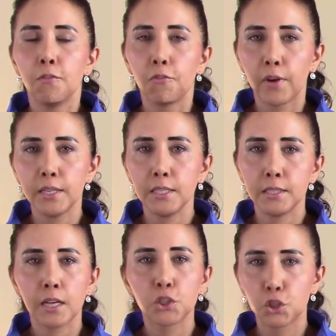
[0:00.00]

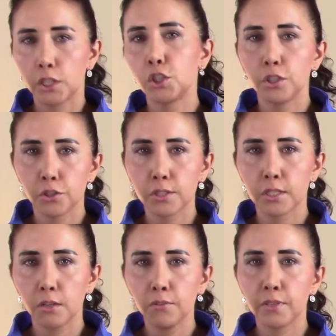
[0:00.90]
finding, not judging yourself,